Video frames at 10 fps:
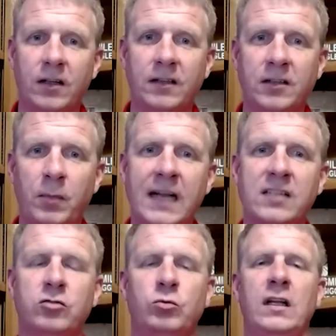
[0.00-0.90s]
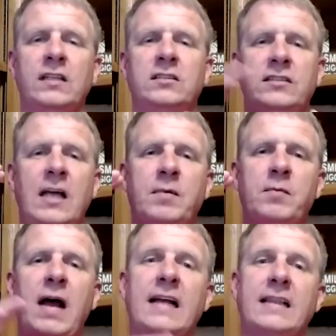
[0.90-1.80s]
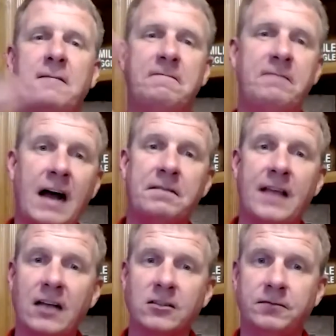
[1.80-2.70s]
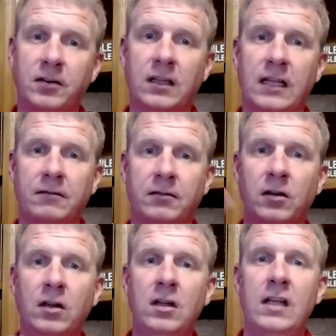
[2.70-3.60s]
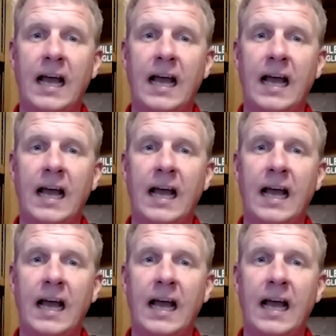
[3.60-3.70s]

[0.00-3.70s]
nobody's really stepping back at that 5,000 foot level